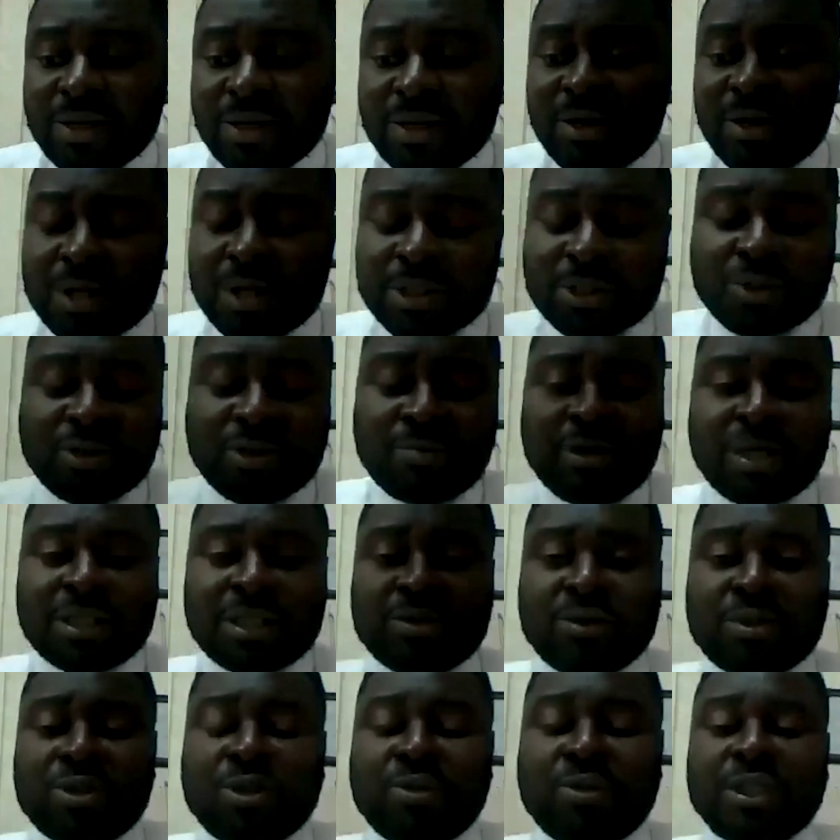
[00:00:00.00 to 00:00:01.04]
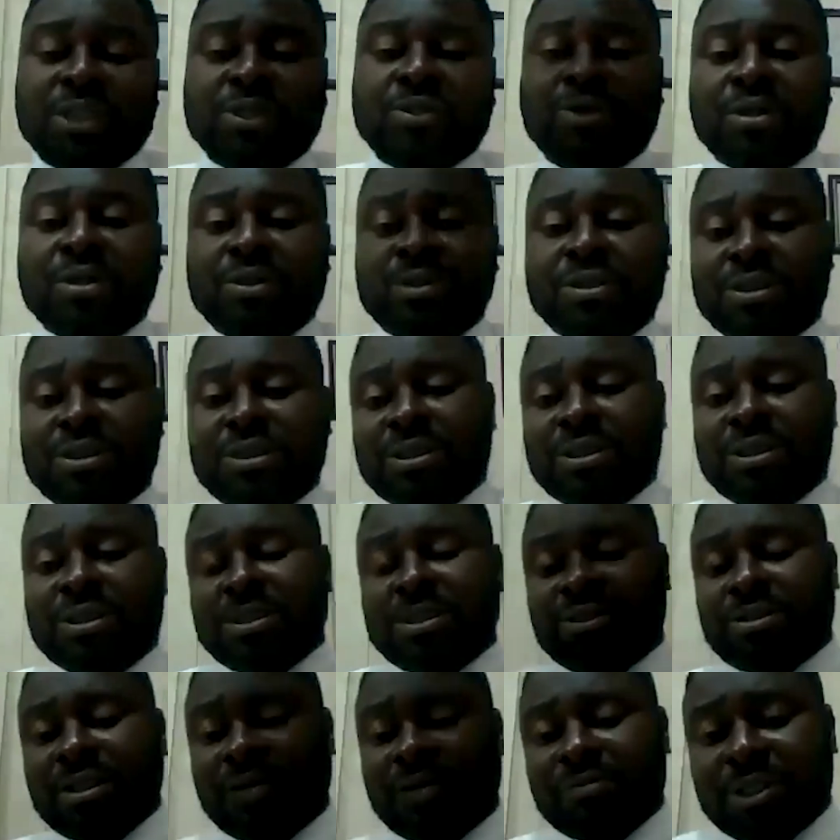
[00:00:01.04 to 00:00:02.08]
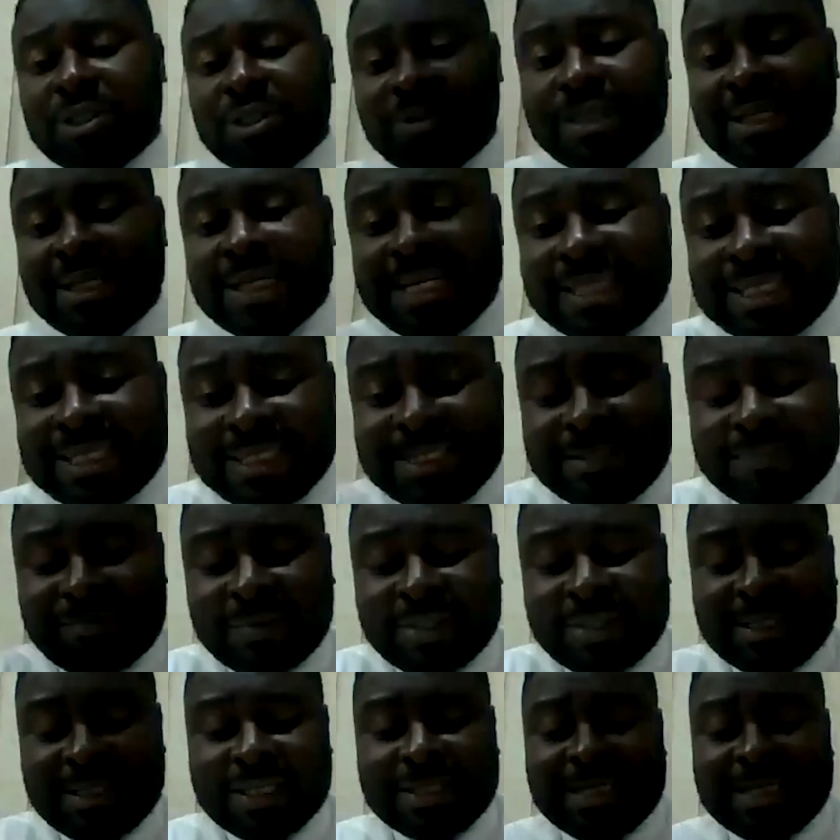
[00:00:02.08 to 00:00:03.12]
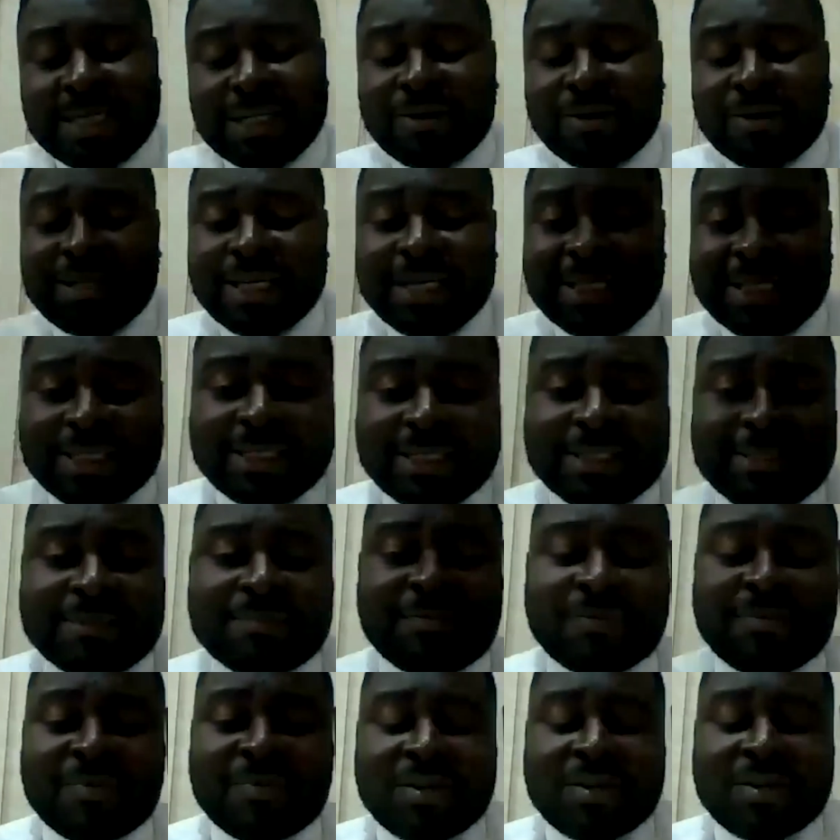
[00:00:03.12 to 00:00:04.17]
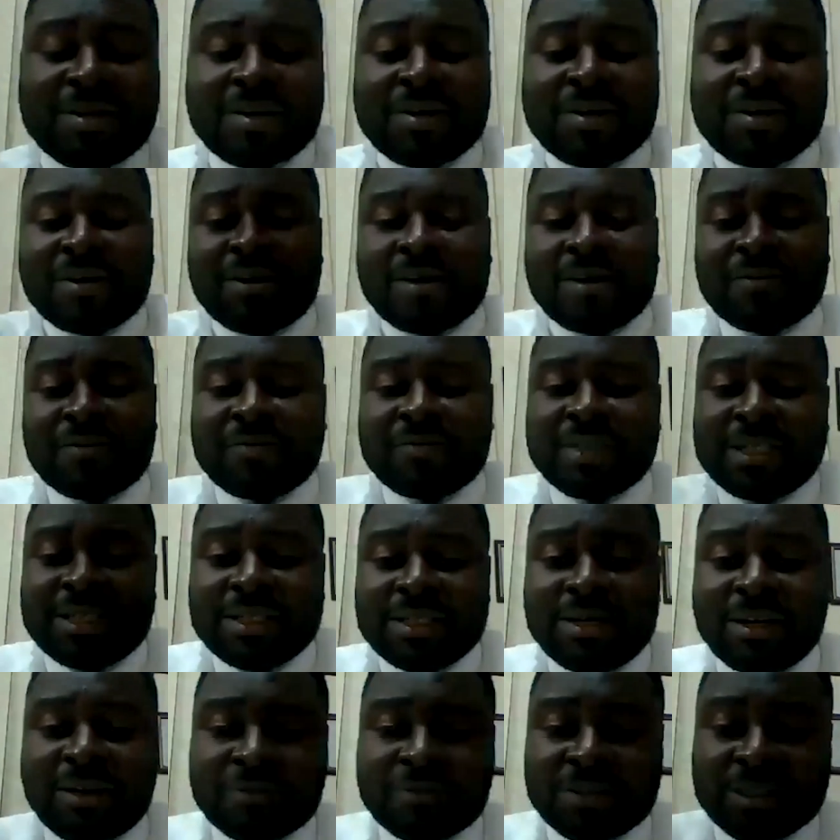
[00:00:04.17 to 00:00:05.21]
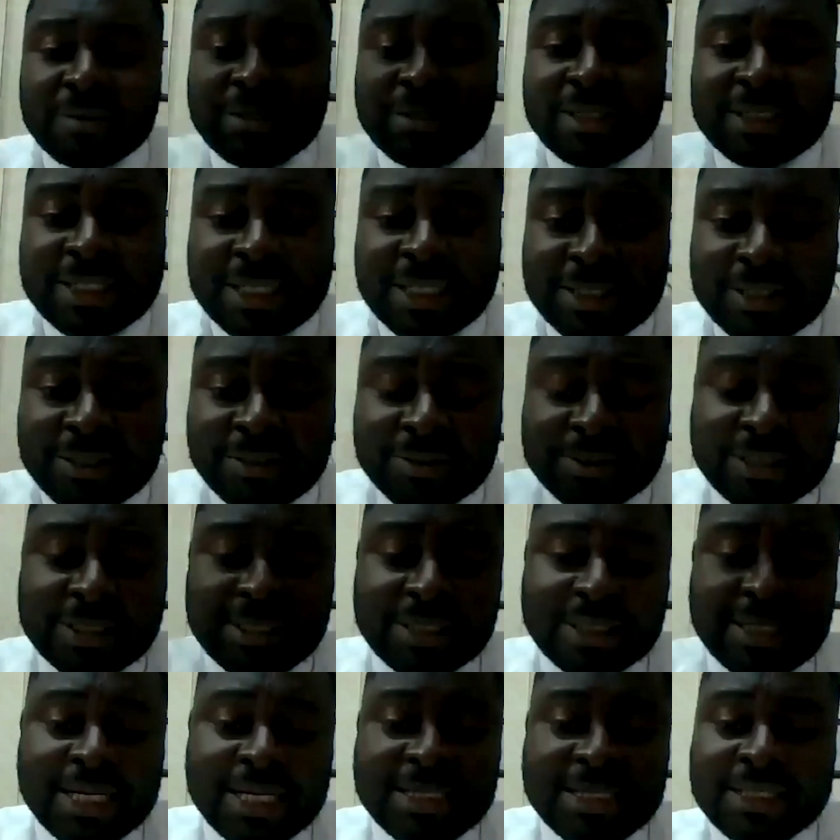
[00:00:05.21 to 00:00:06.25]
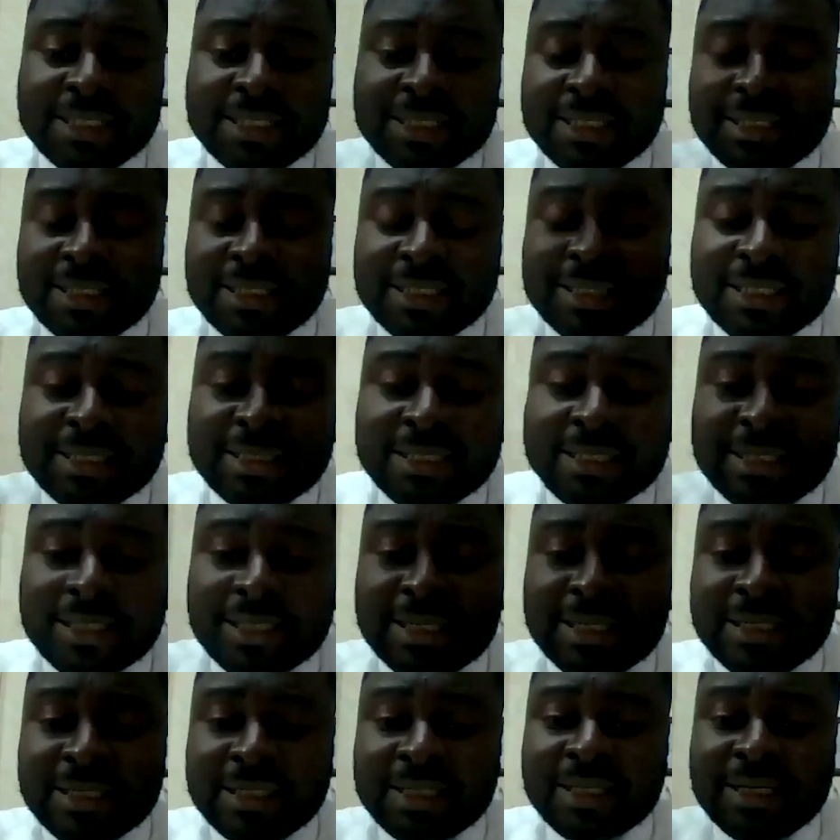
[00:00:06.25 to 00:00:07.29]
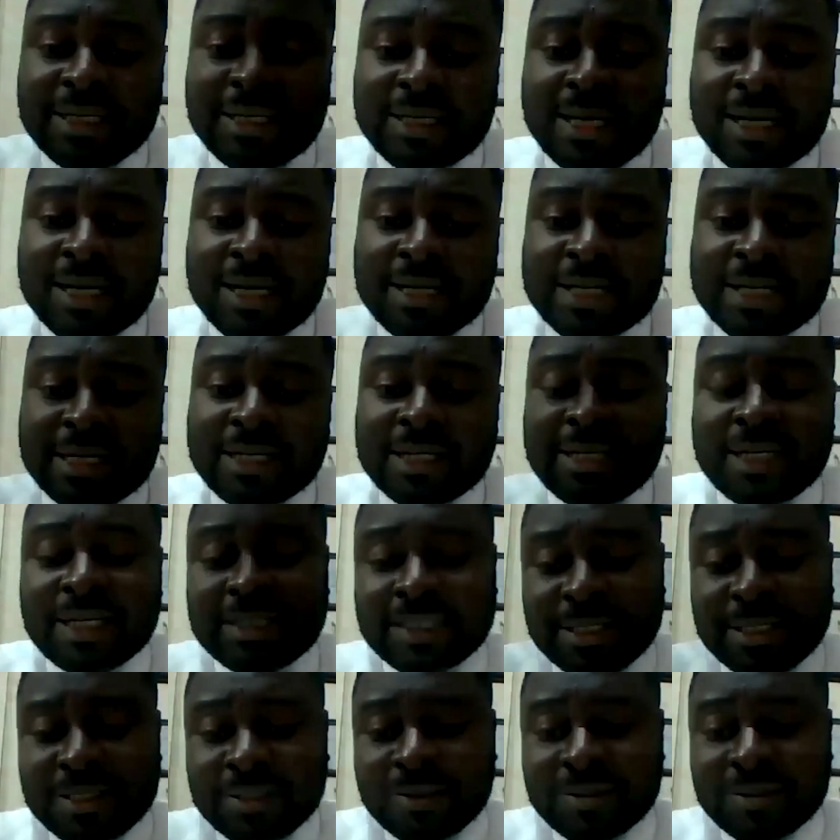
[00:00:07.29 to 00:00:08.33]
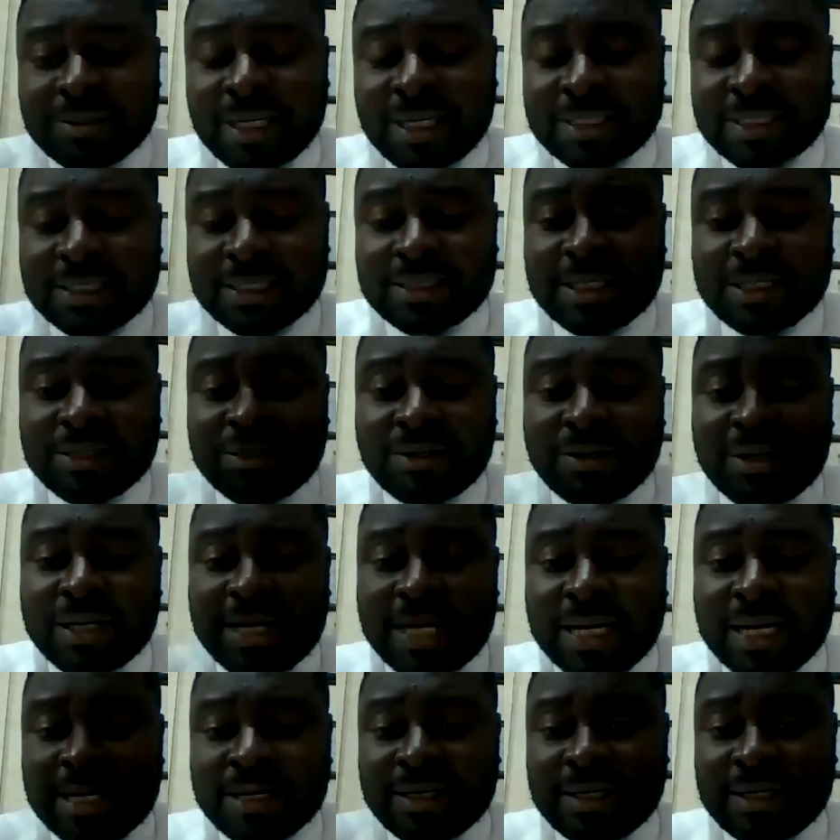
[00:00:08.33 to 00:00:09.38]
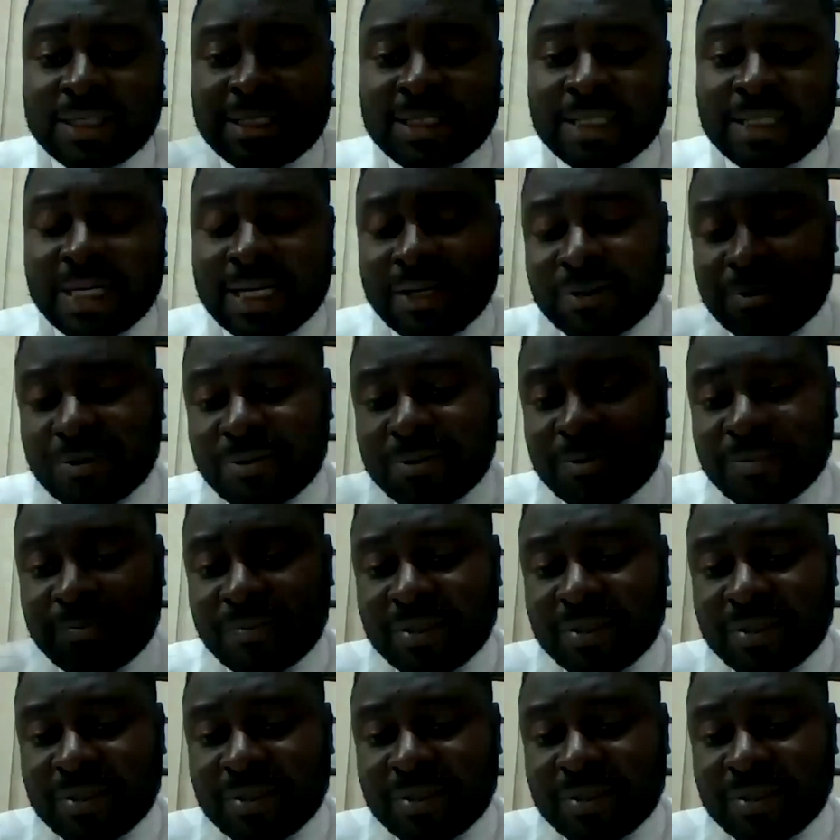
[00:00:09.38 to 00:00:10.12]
Also, we also do what's called soft tissue lengthening, tendon lengthening of some of the tendons, like the the calcaneal tendon, that's the tendon around the ankle.